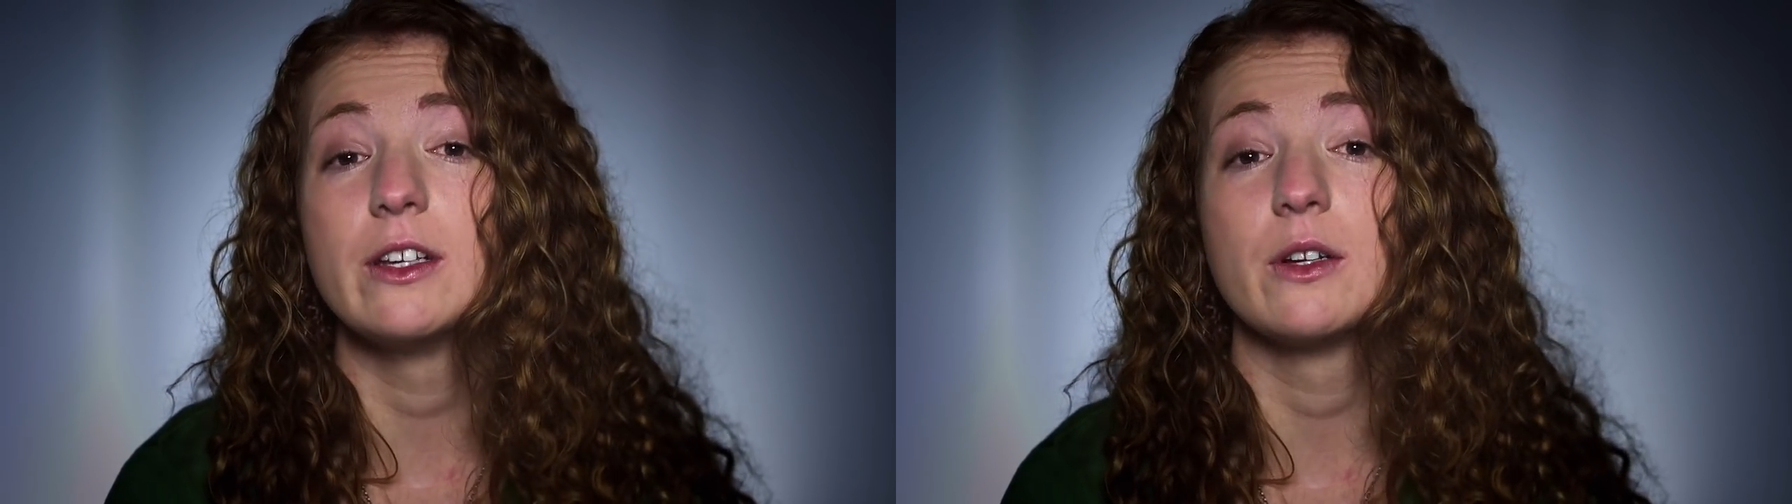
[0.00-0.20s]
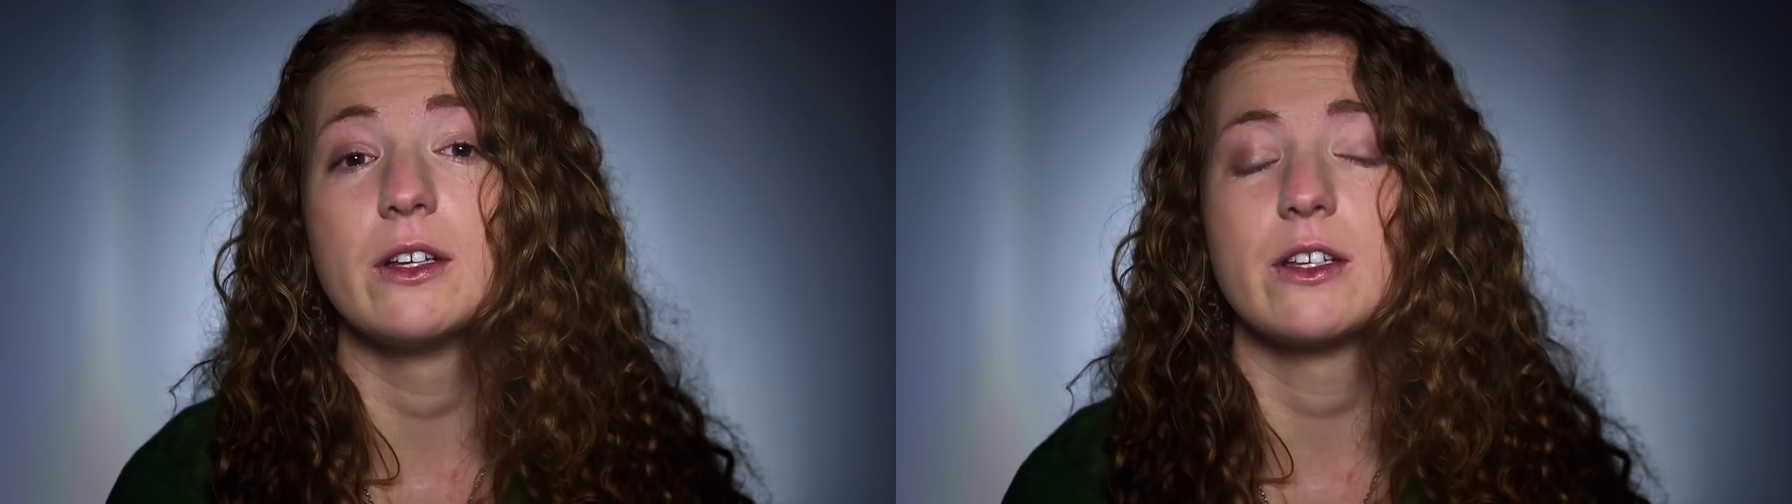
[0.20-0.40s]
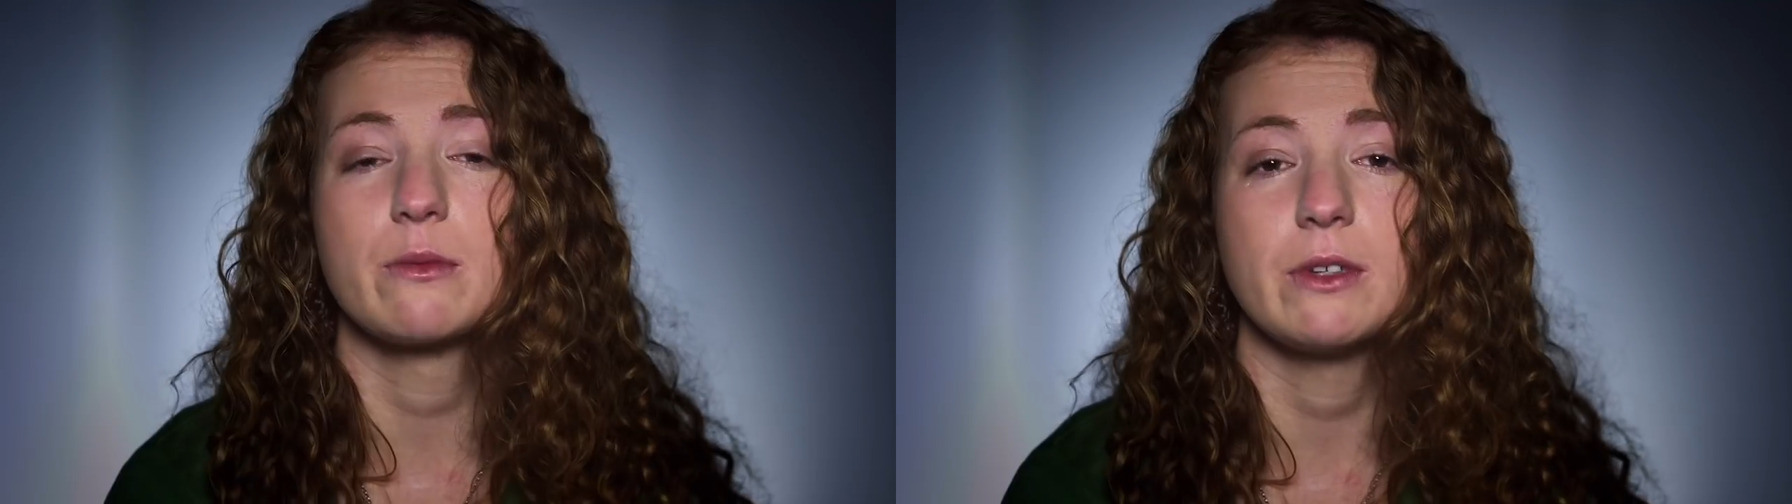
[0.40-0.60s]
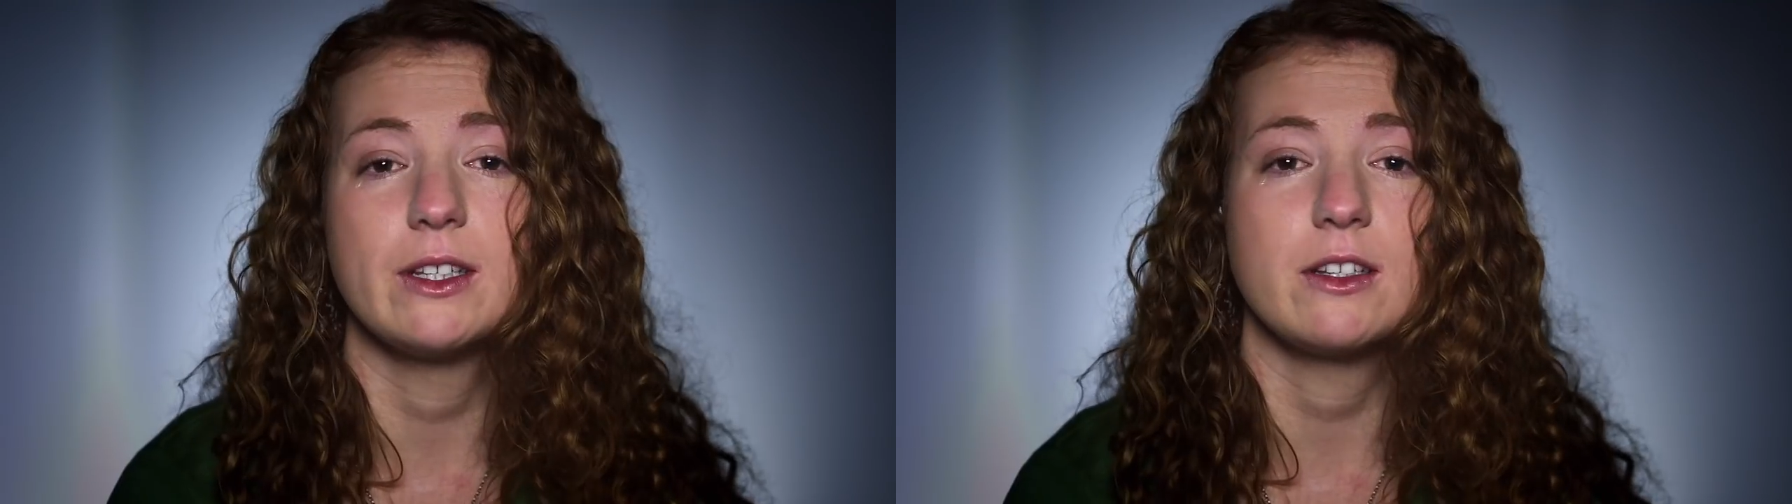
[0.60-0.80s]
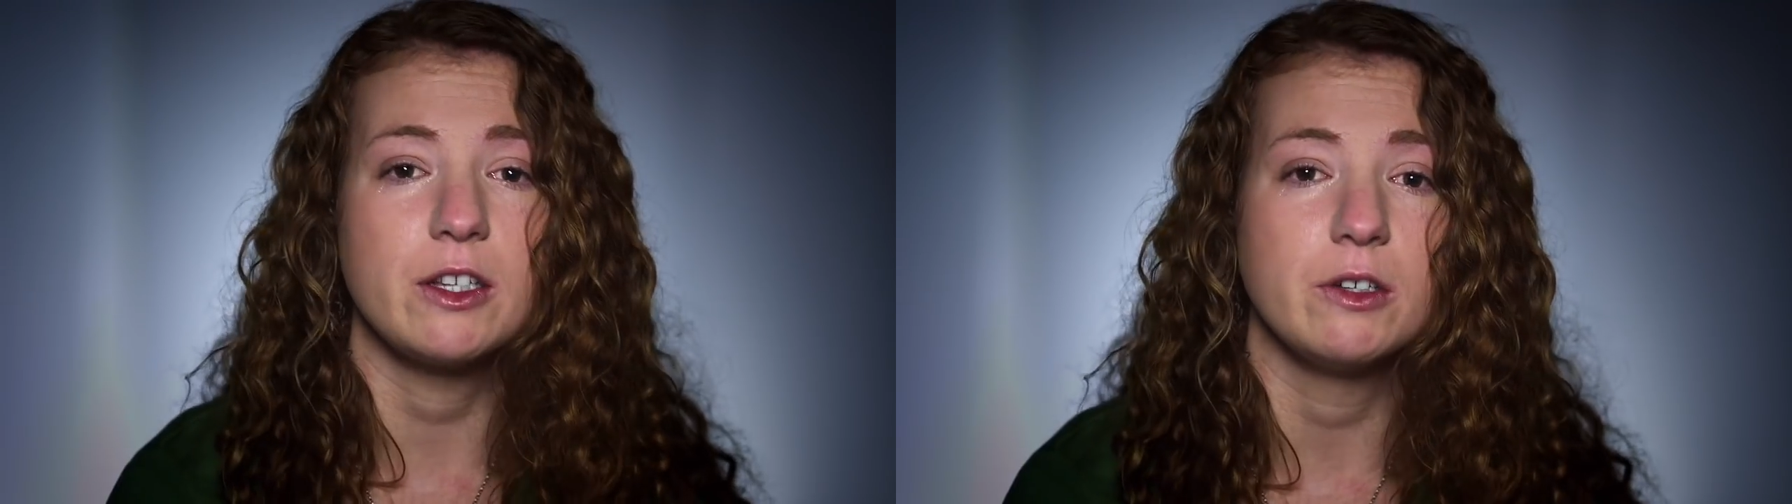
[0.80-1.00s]
really explain
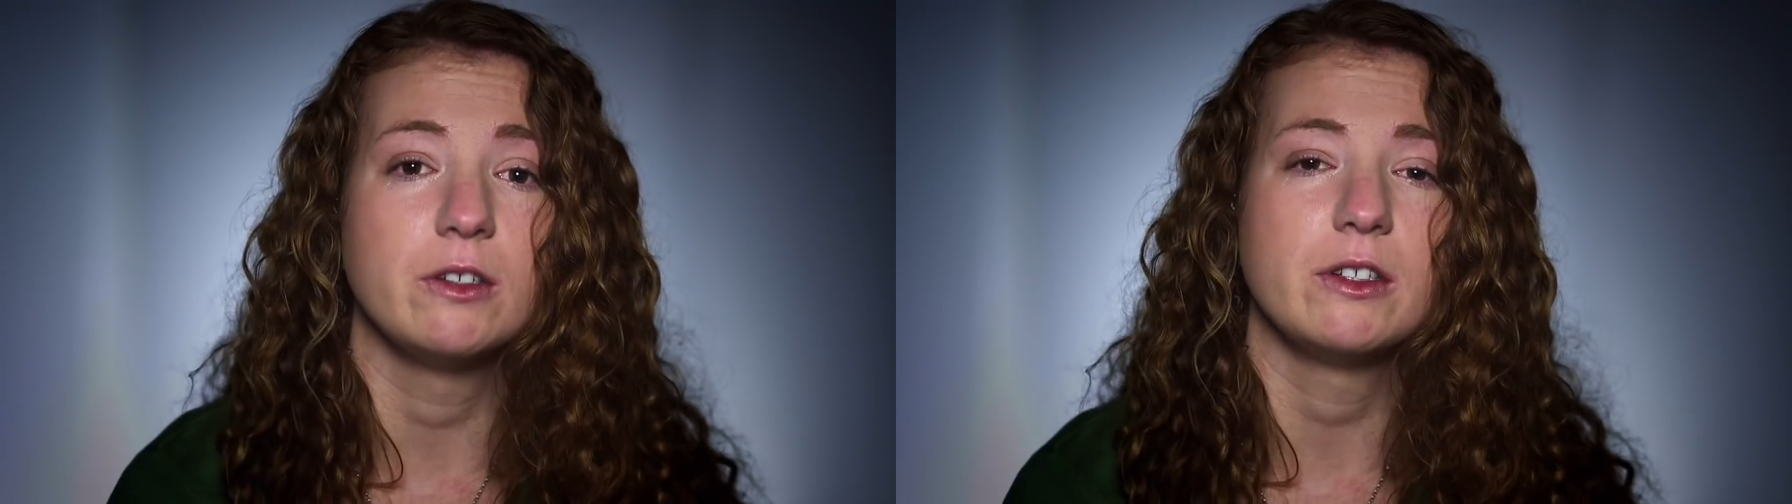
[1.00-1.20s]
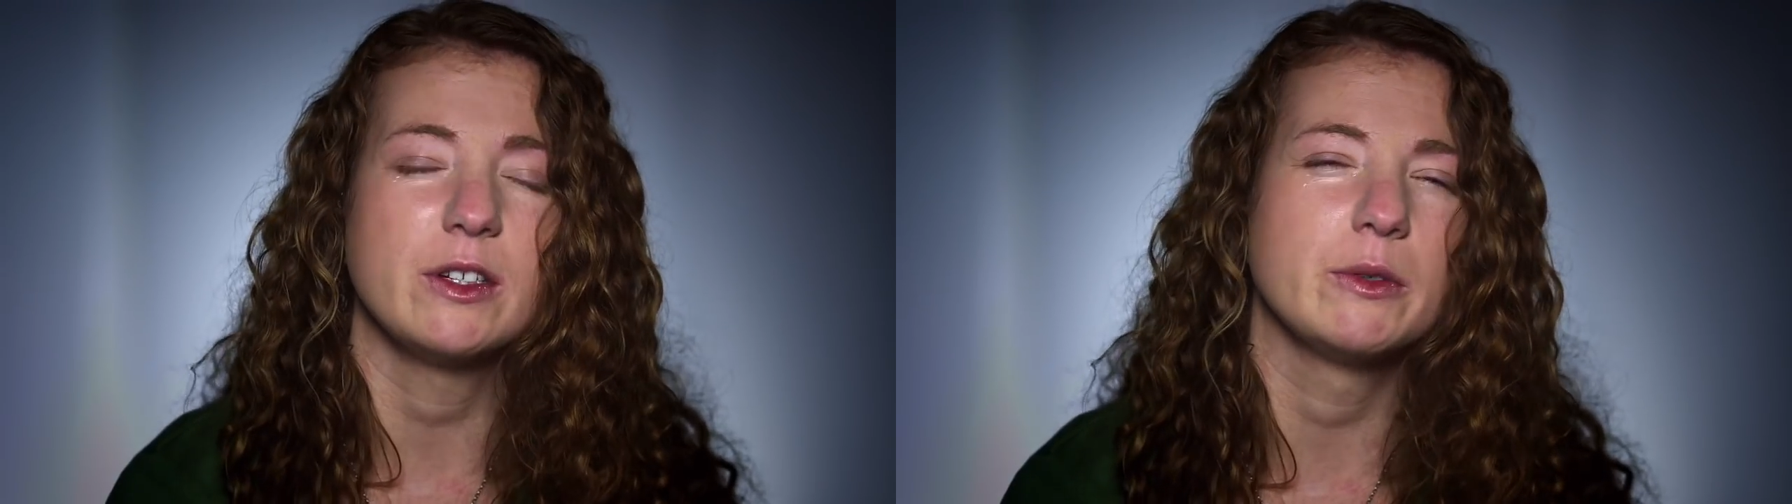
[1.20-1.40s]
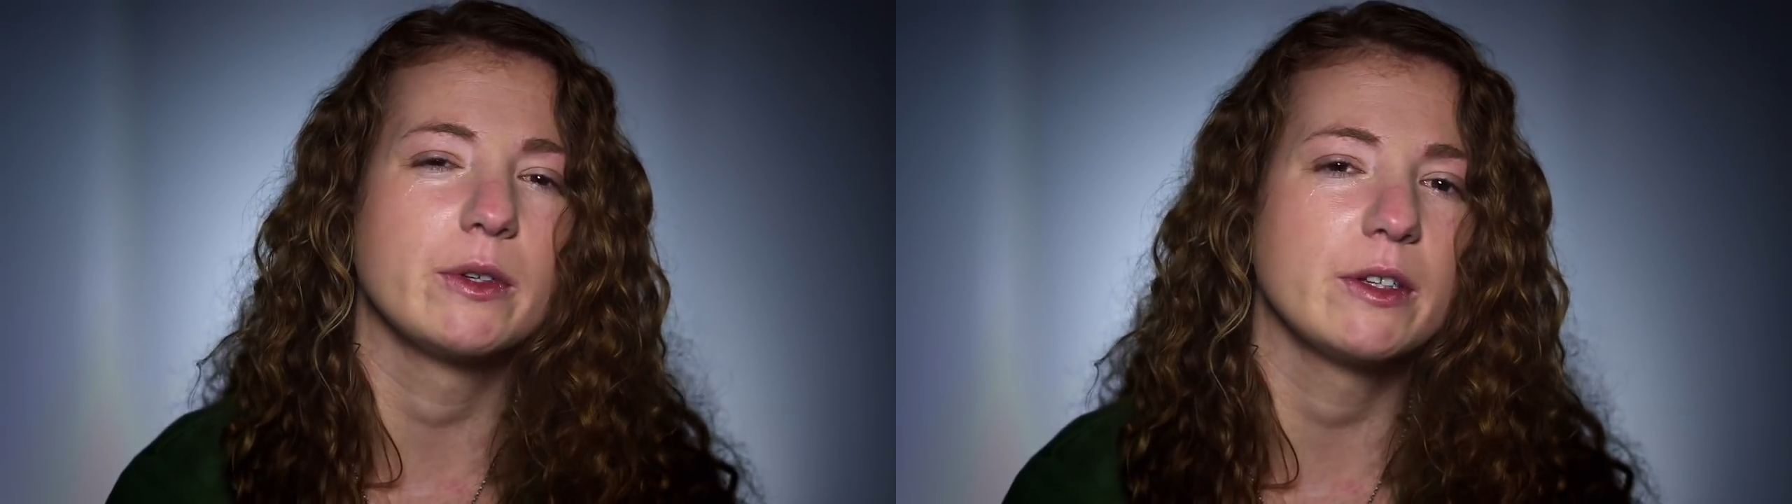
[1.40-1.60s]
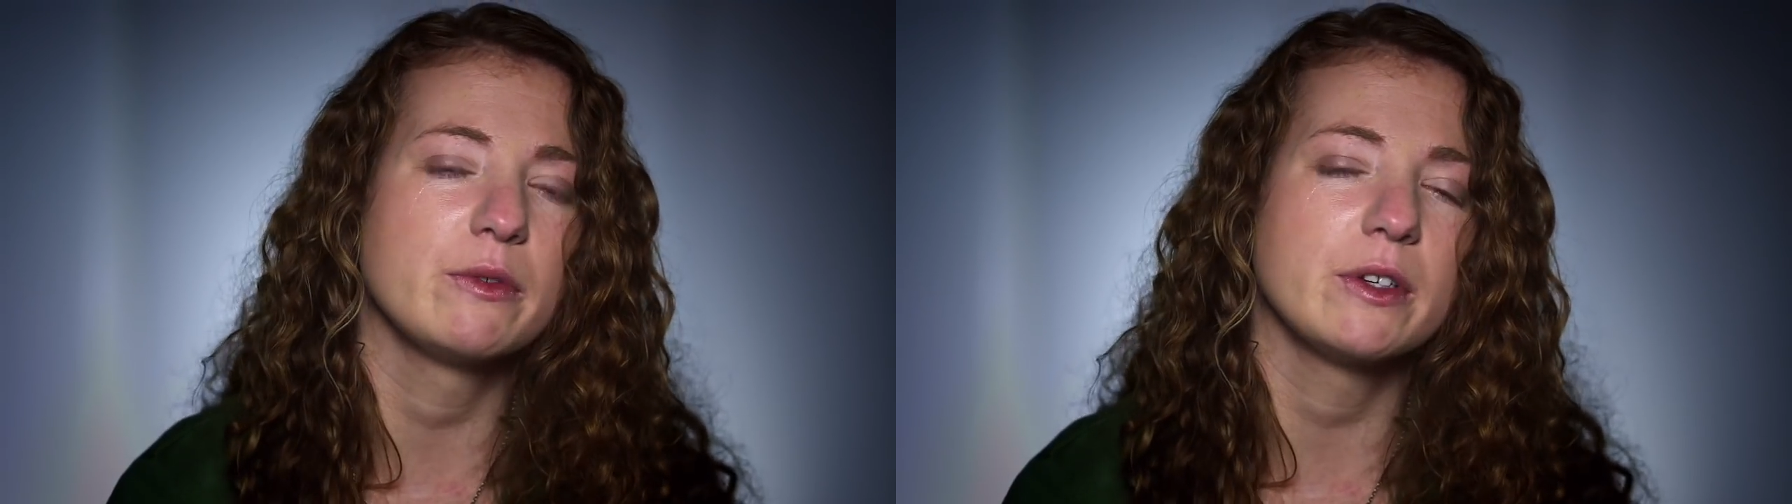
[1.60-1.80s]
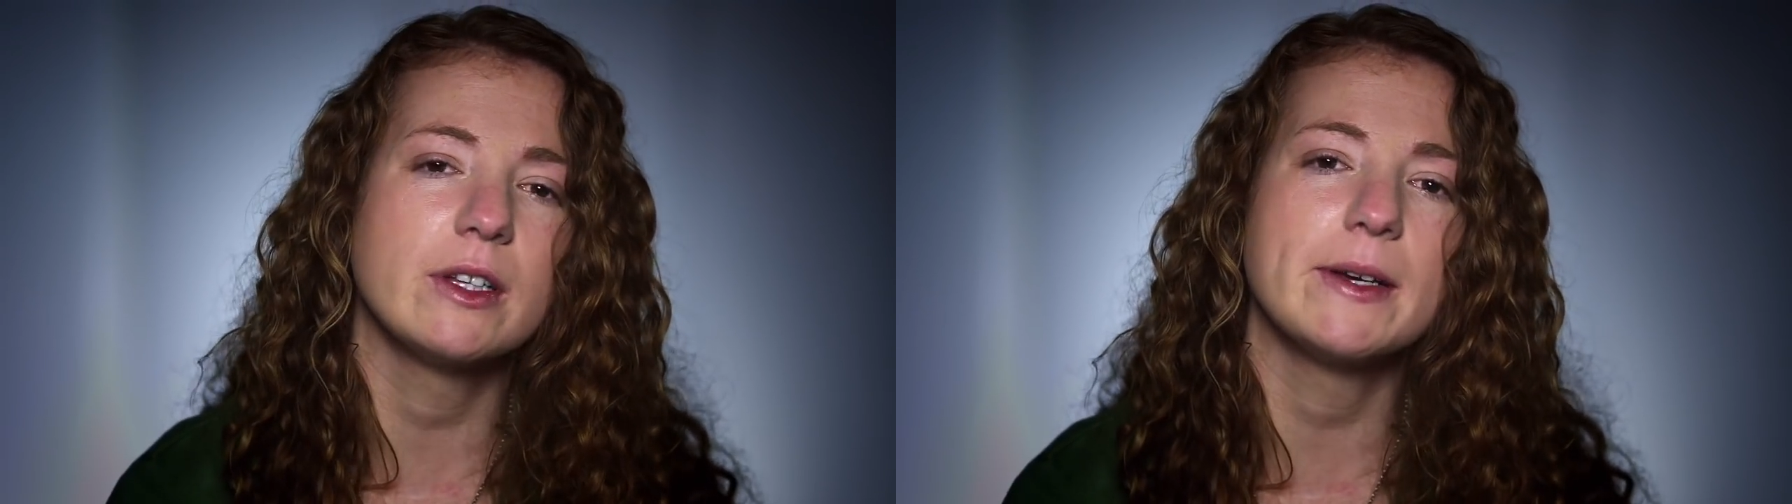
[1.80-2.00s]
that to you until you really
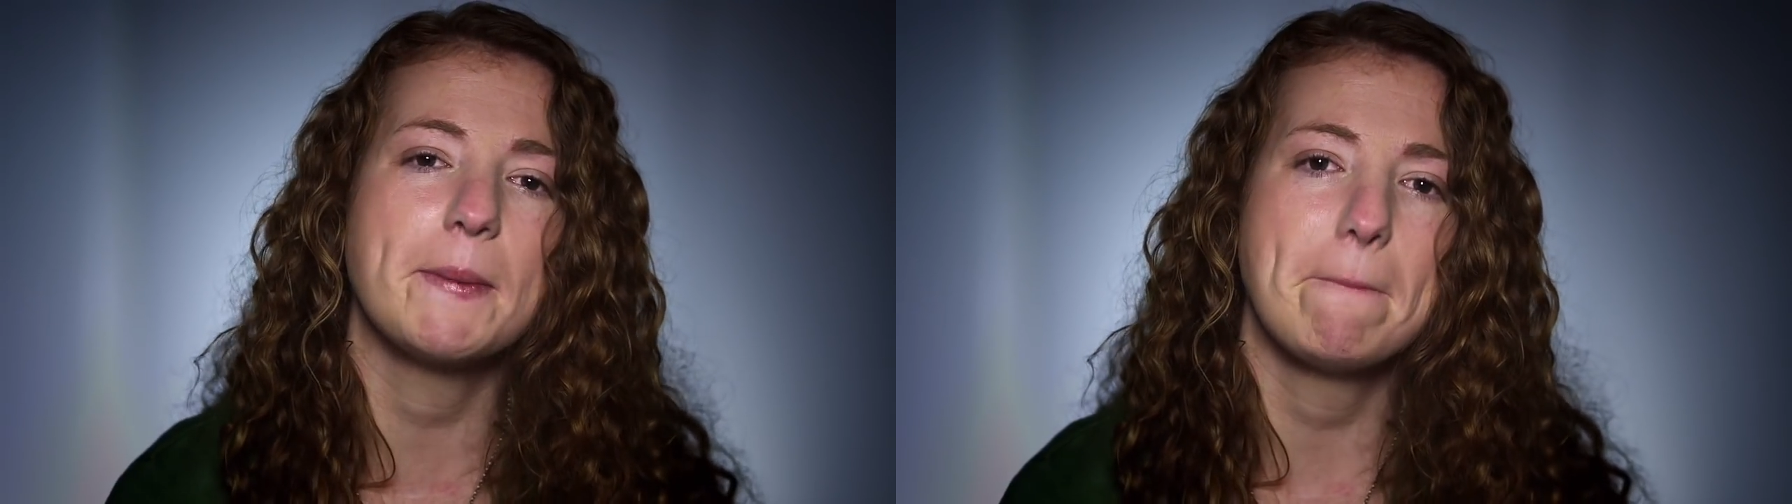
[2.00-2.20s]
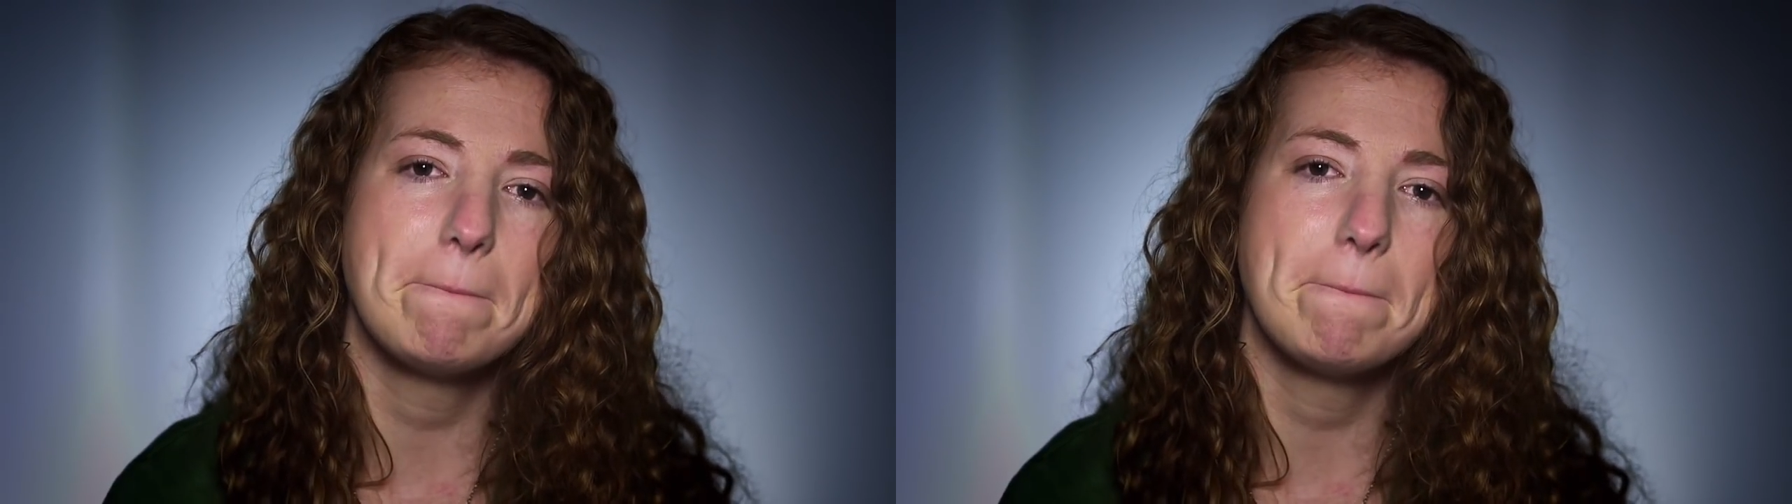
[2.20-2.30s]
feel it.